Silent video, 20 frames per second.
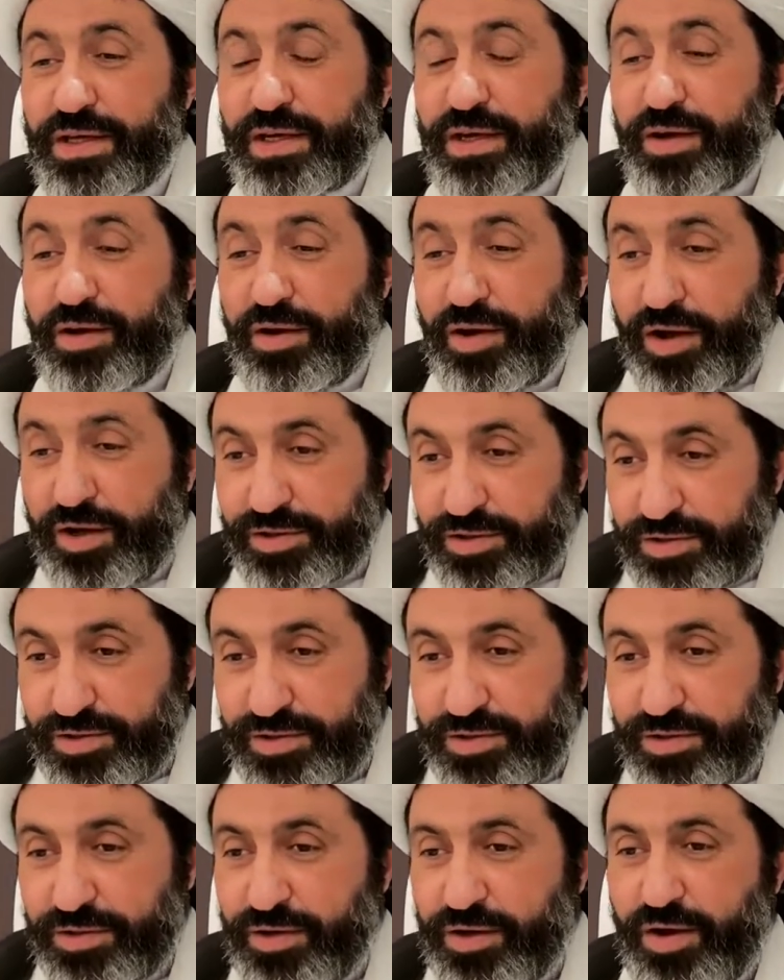a
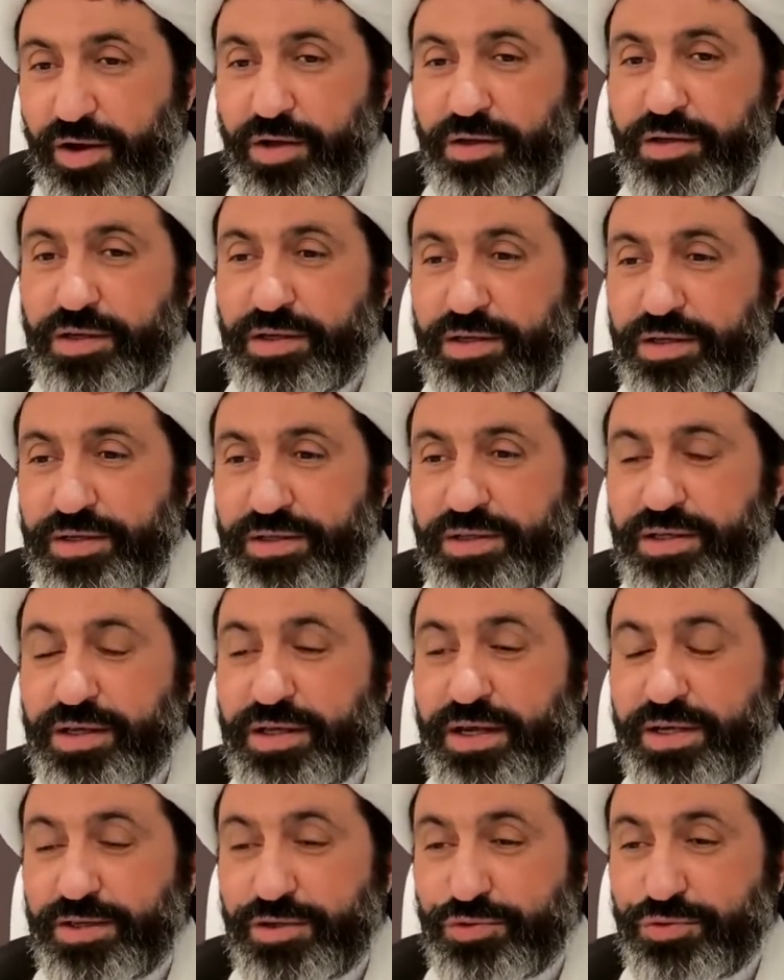lot on
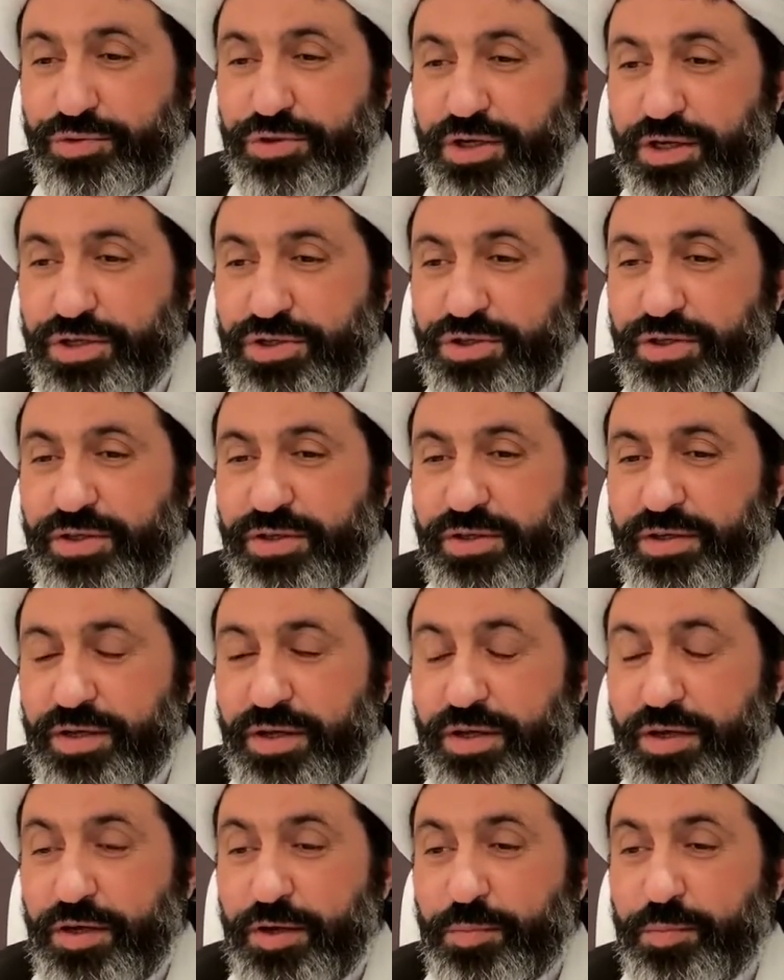learning and education,
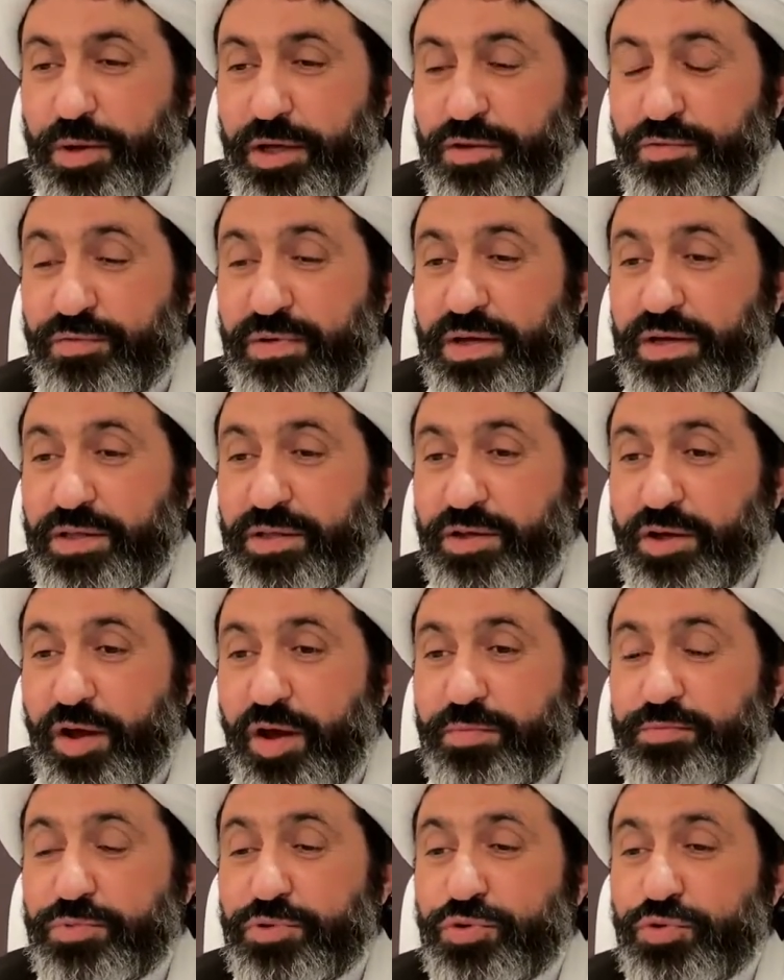but when it
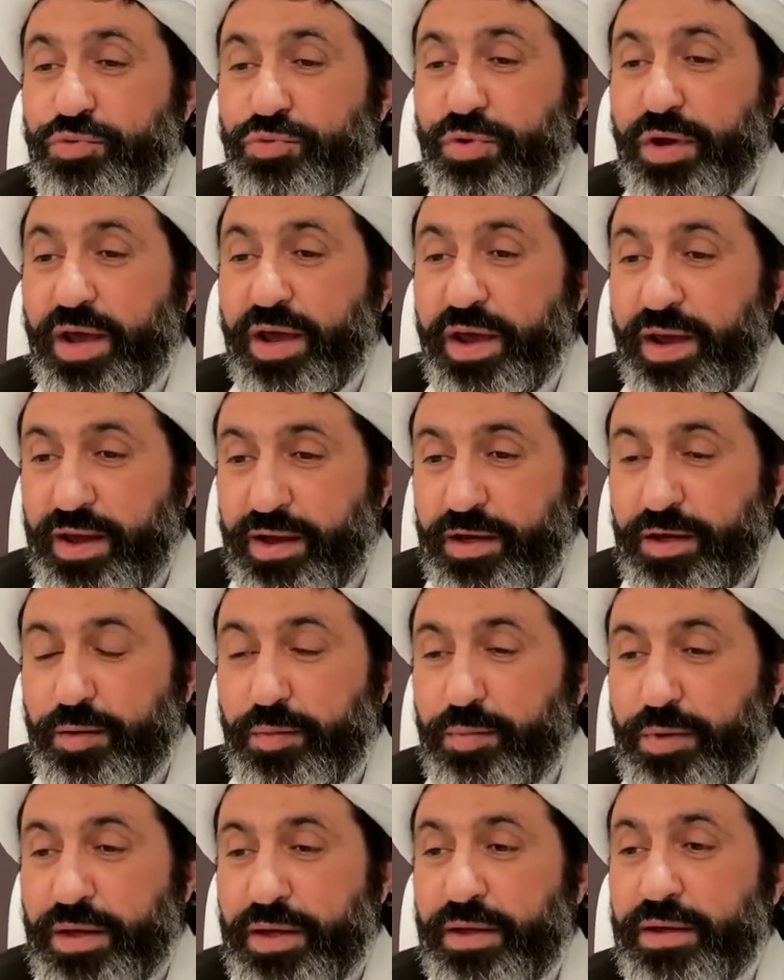comes to
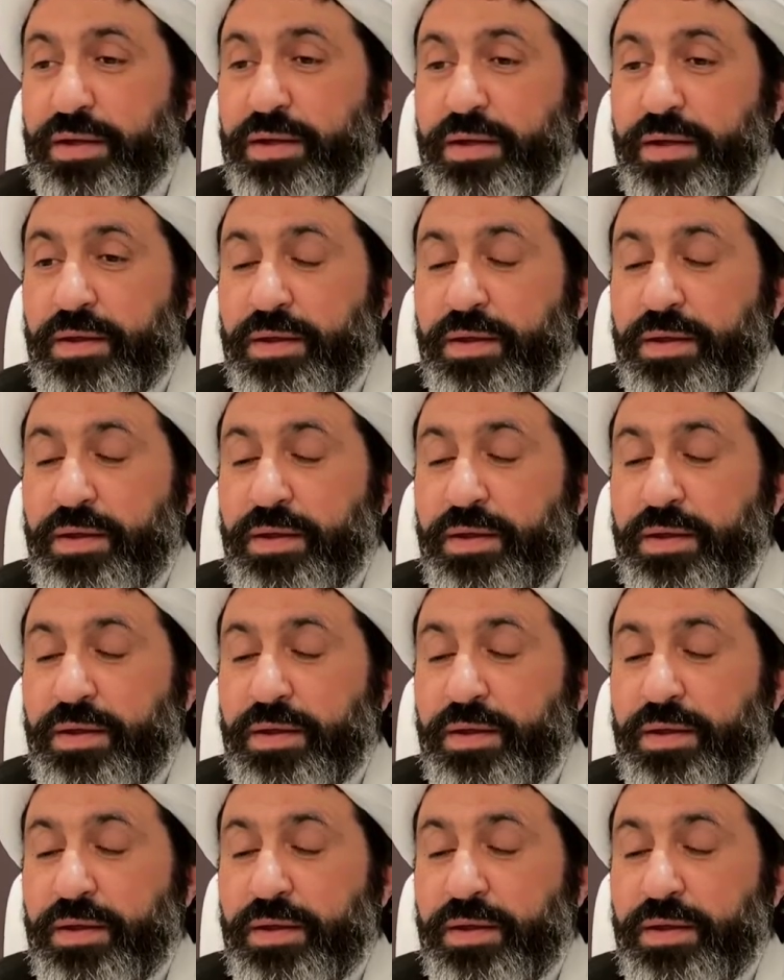hikmah,